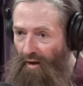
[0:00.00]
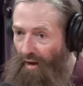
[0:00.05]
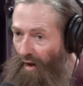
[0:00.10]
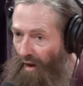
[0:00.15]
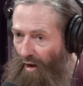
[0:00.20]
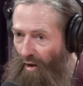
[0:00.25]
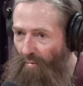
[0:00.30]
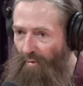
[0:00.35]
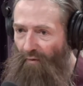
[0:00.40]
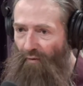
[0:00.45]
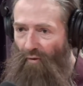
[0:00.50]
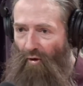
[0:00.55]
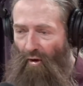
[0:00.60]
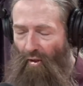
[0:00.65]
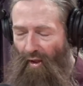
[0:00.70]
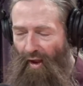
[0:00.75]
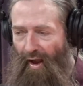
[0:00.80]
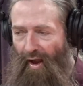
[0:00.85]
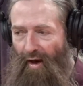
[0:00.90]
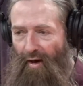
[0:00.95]
know before
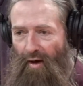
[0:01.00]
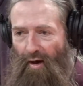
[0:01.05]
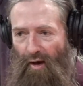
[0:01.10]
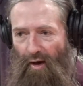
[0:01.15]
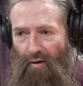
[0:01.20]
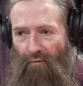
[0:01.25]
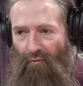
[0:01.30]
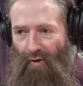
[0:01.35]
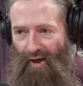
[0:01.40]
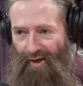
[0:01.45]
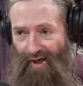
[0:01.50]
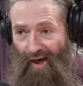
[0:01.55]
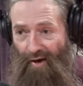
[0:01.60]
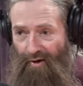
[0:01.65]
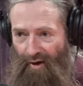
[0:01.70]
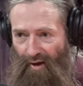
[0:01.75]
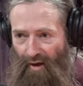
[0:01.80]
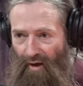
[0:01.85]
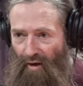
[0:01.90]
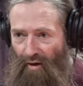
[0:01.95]
then is
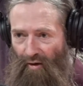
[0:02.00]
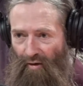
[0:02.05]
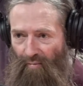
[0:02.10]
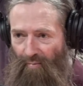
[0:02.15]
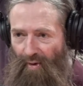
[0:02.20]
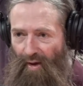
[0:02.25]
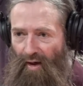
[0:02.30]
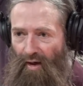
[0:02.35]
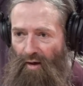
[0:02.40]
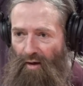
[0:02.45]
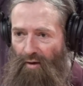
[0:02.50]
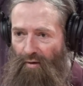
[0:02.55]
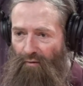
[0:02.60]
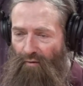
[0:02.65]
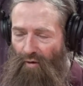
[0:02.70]
fantastic news because,